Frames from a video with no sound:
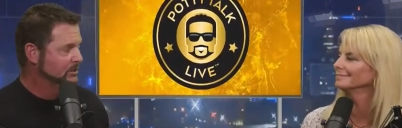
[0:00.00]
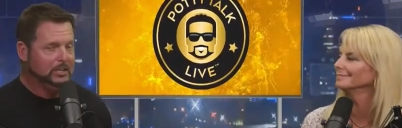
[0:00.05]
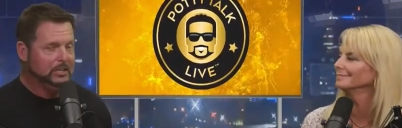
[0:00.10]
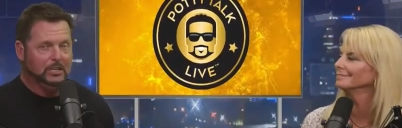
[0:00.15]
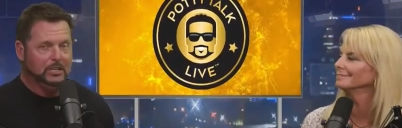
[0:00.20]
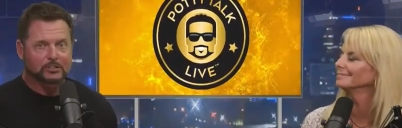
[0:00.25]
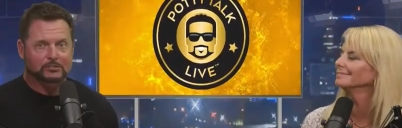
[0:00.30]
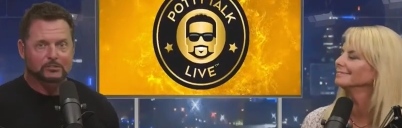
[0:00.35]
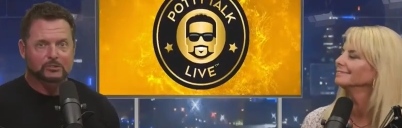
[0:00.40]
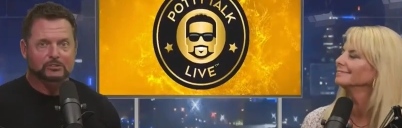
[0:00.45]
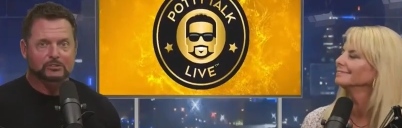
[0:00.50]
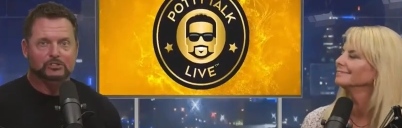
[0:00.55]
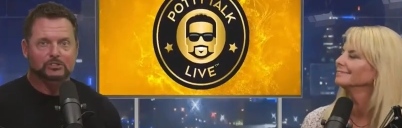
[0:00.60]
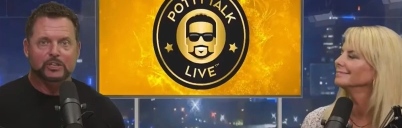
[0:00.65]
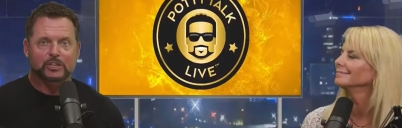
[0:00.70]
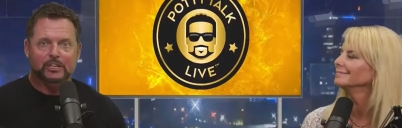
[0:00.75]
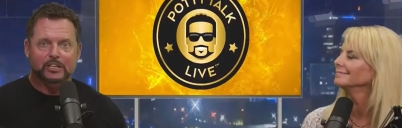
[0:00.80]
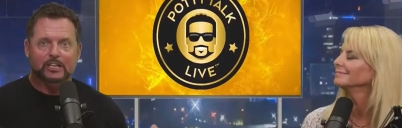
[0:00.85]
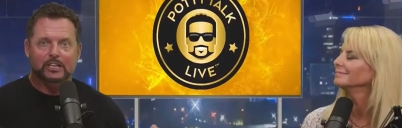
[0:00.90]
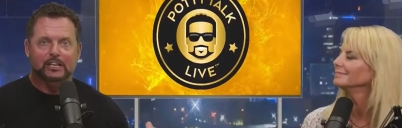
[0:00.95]
Speaker 1: And so we
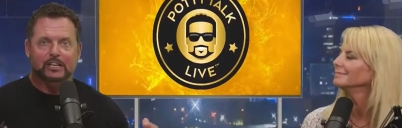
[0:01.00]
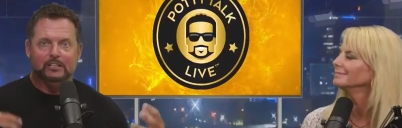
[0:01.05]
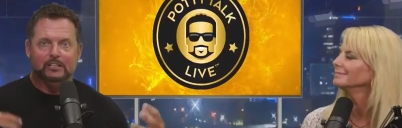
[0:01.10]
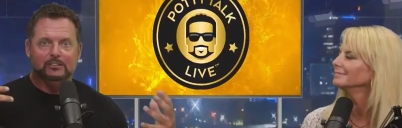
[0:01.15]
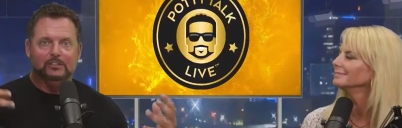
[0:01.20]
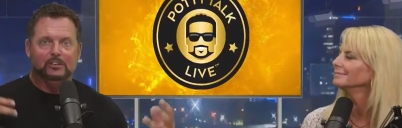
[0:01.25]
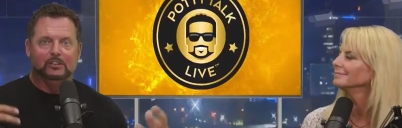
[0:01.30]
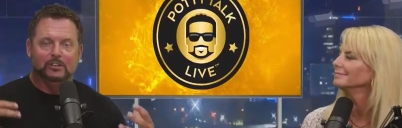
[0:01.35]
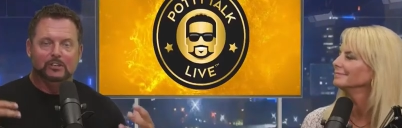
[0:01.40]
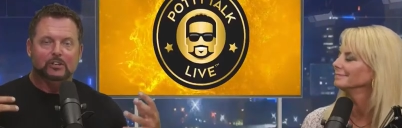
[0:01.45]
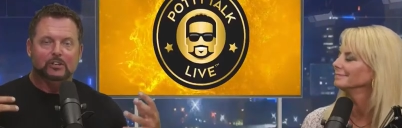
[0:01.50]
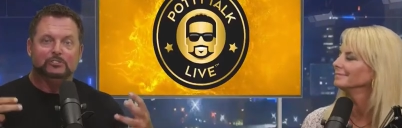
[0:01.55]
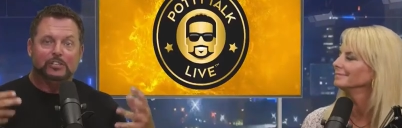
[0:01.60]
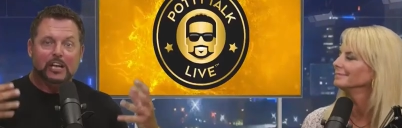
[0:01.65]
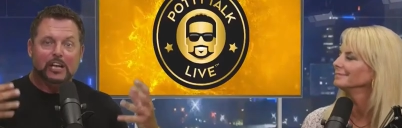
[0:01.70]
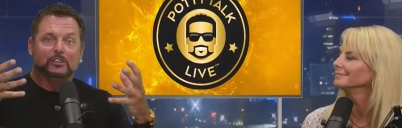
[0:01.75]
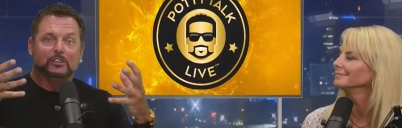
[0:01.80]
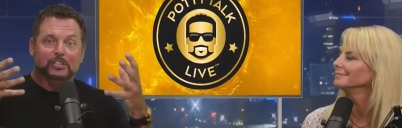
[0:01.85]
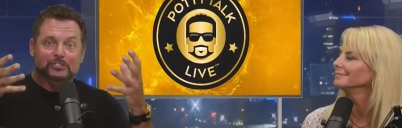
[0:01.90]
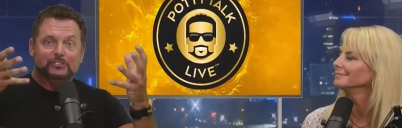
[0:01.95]
get, you know, it goes out
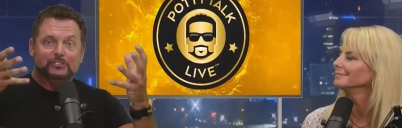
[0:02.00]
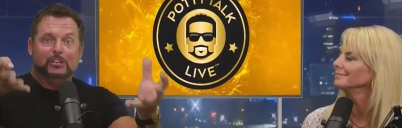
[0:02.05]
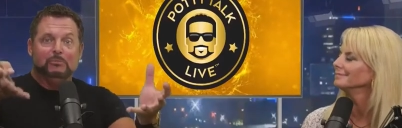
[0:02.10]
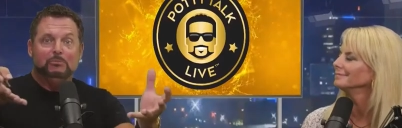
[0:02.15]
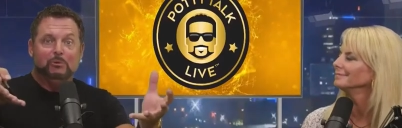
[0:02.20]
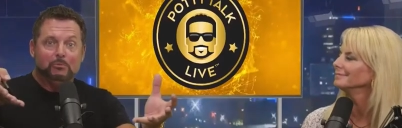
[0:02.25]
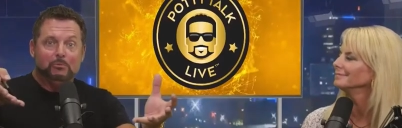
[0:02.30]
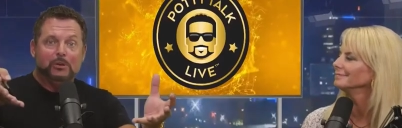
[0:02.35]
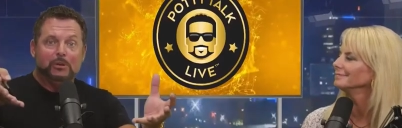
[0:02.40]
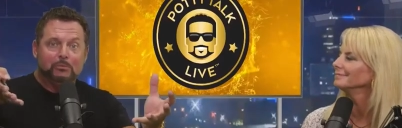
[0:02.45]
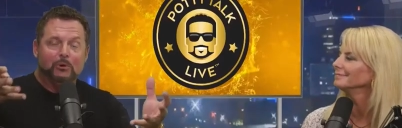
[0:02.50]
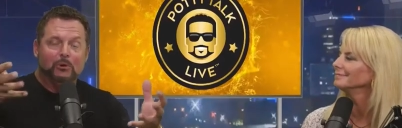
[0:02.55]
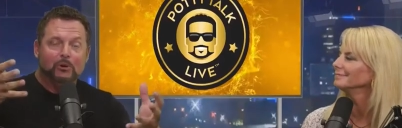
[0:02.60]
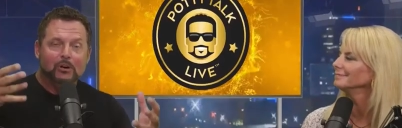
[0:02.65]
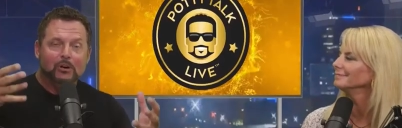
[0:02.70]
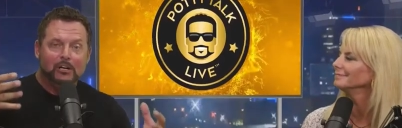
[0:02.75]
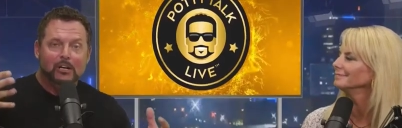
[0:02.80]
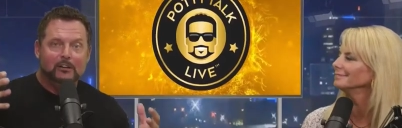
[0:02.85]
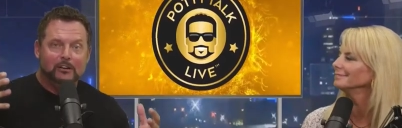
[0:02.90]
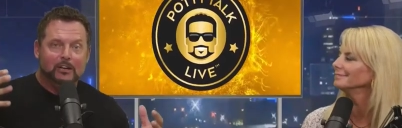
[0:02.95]
to us simple people
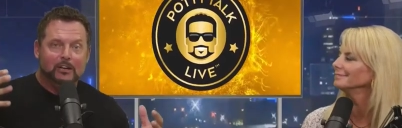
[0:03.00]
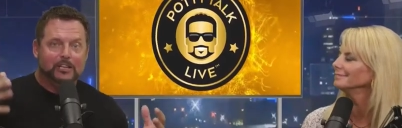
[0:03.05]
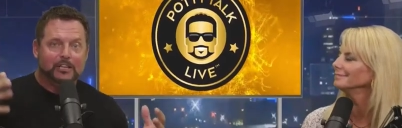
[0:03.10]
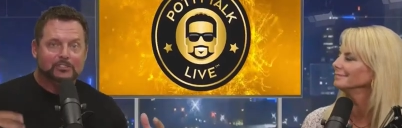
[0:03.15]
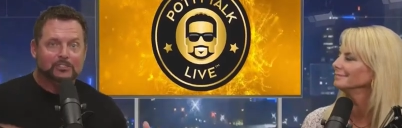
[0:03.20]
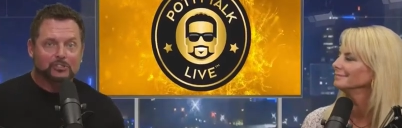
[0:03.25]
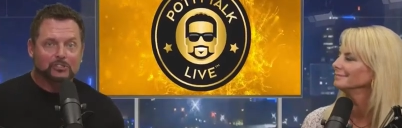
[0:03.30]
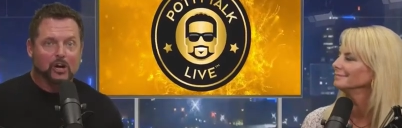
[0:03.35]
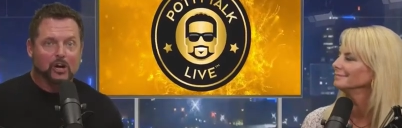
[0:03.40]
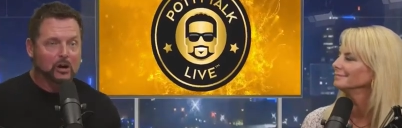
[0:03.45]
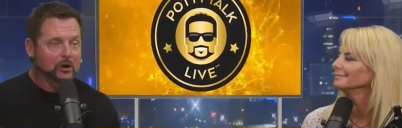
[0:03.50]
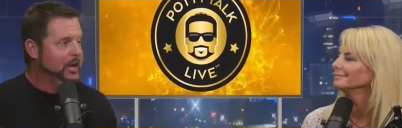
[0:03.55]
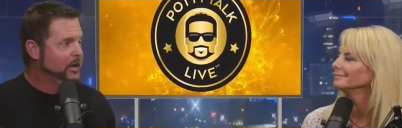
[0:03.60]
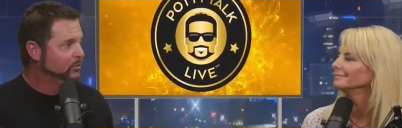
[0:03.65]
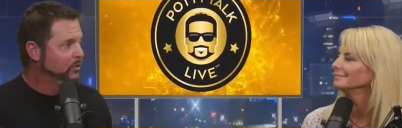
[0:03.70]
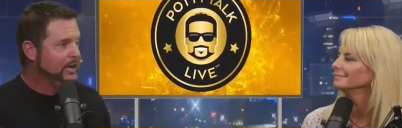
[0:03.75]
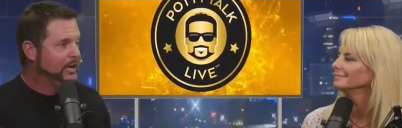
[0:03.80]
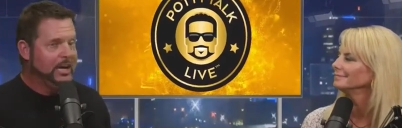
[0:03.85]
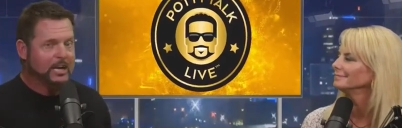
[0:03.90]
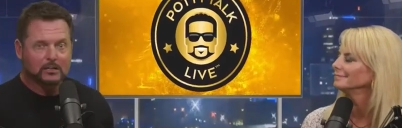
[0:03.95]
mm-hmm. and gets us all, hey, we
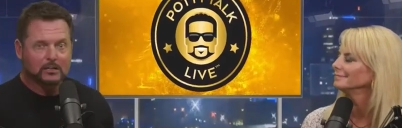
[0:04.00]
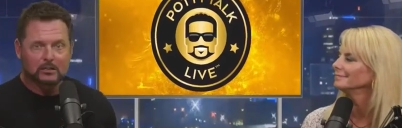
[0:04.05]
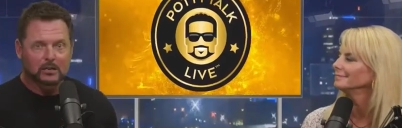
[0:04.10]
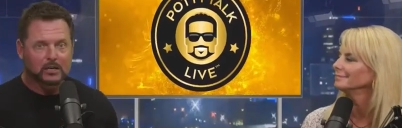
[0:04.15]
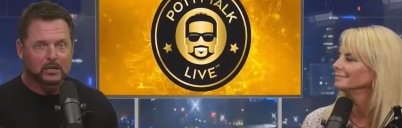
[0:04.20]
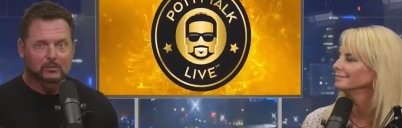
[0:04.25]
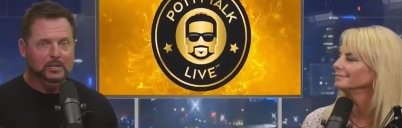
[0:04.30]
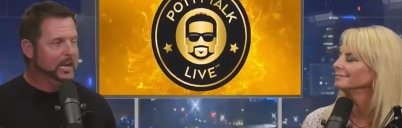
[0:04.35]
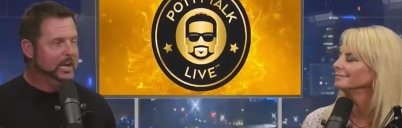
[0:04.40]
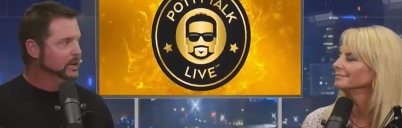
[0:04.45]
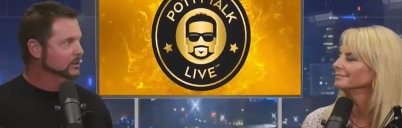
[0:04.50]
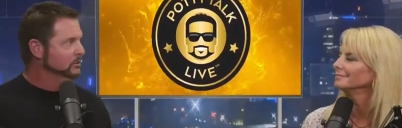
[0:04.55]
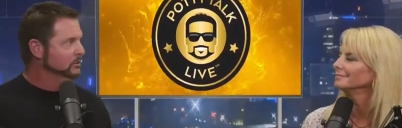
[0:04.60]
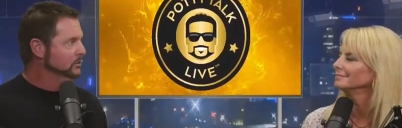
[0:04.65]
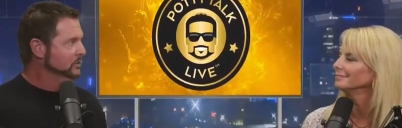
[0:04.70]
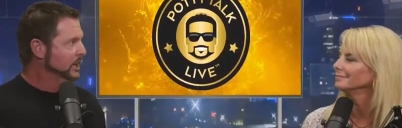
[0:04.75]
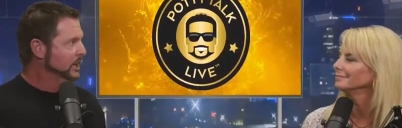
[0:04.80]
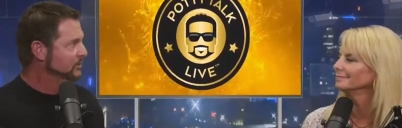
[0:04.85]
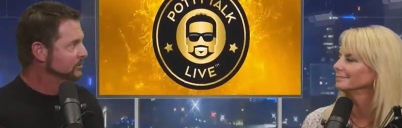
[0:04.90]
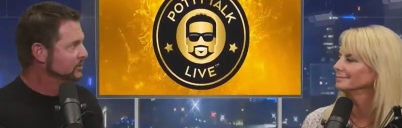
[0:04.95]
got to, hey, we can't do, we
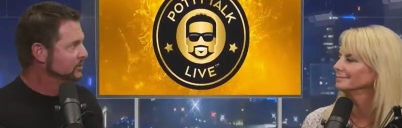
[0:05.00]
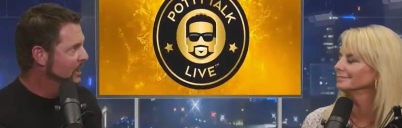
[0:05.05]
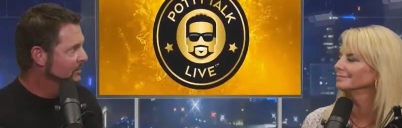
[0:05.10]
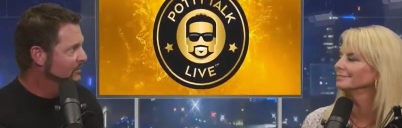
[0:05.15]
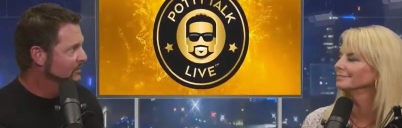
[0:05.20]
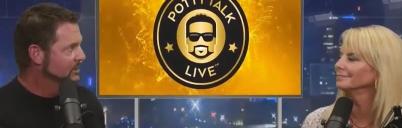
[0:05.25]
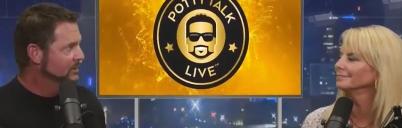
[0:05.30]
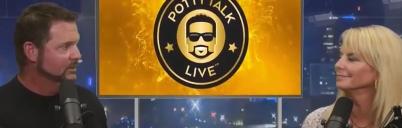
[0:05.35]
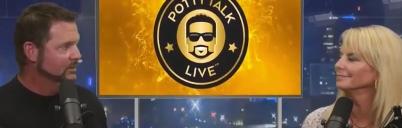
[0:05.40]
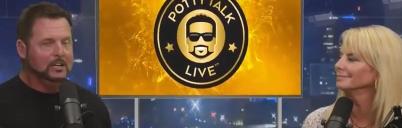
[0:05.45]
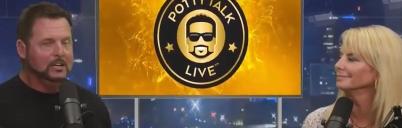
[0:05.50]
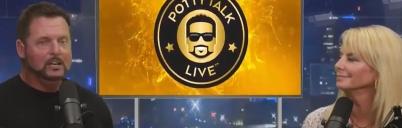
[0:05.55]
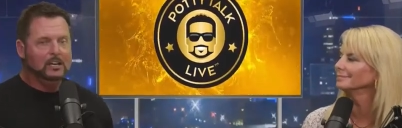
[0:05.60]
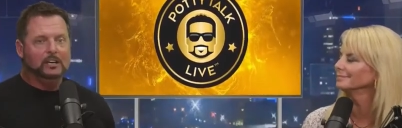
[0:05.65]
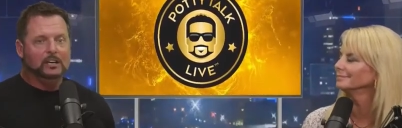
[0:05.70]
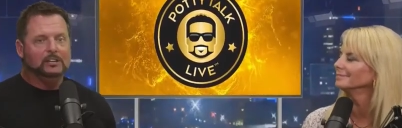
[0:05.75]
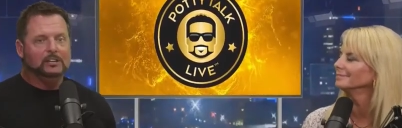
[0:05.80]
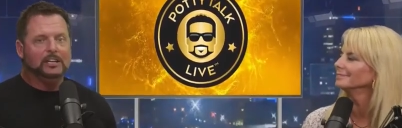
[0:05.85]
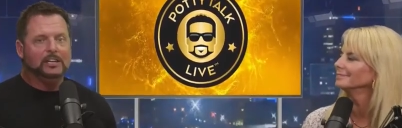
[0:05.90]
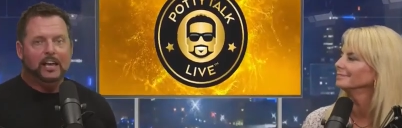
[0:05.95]
can't do that. Mm-hmm.
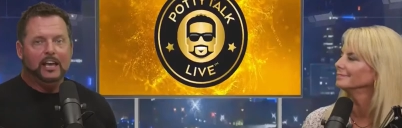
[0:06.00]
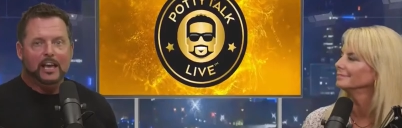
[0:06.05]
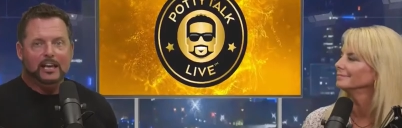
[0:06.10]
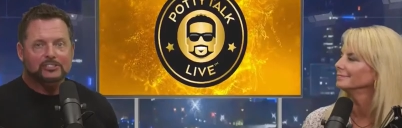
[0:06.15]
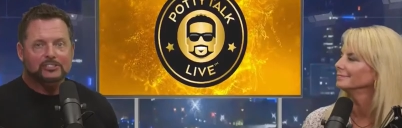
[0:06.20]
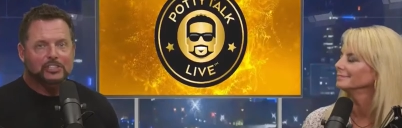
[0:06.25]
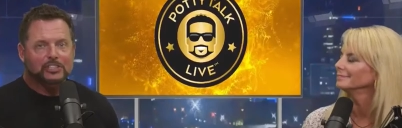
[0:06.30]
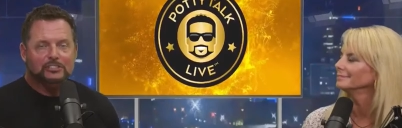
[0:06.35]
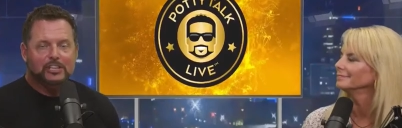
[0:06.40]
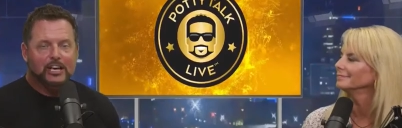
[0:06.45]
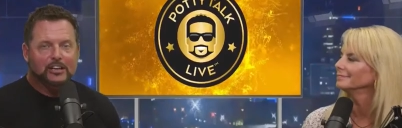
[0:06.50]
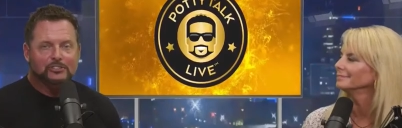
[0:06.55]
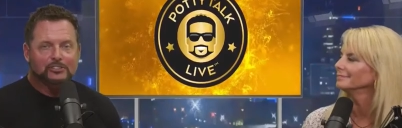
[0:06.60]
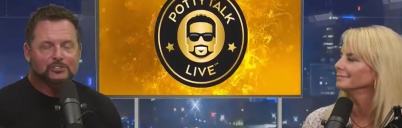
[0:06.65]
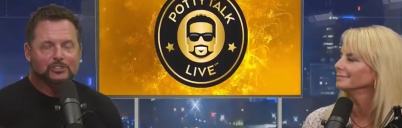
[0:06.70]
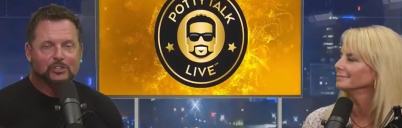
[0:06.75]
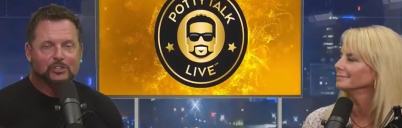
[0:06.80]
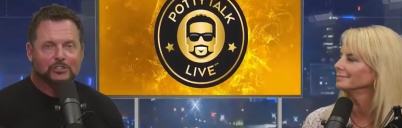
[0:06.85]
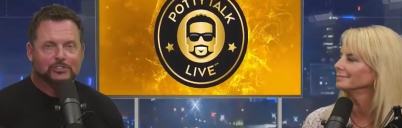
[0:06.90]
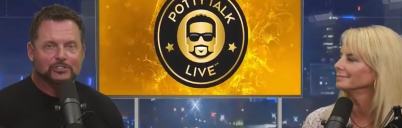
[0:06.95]
They can't shut down the
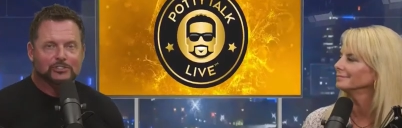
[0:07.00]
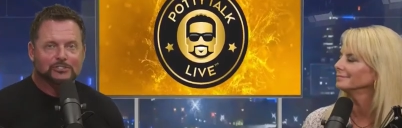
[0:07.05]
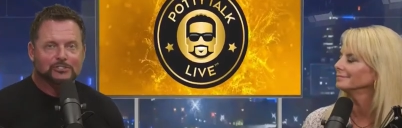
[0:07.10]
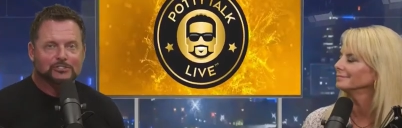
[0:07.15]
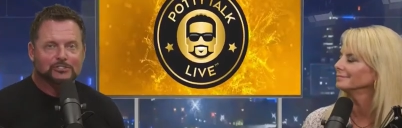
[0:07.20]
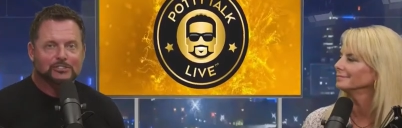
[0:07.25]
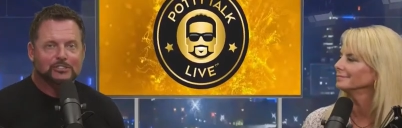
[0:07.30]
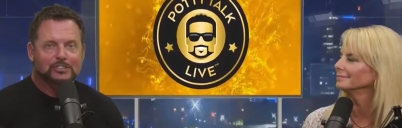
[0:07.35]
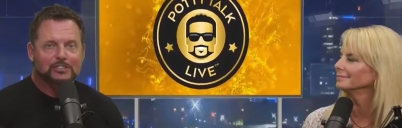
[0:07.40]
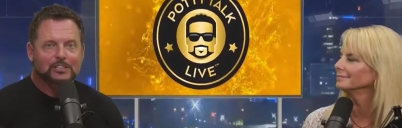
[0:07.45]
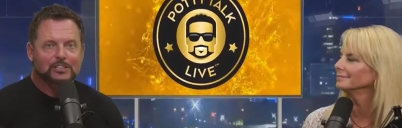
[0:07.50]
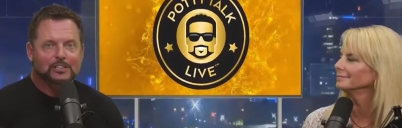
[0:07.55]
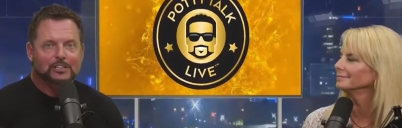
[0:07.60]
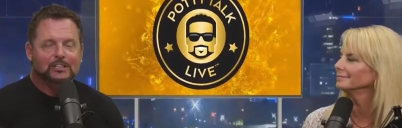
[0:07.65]
services. Mm-hmm.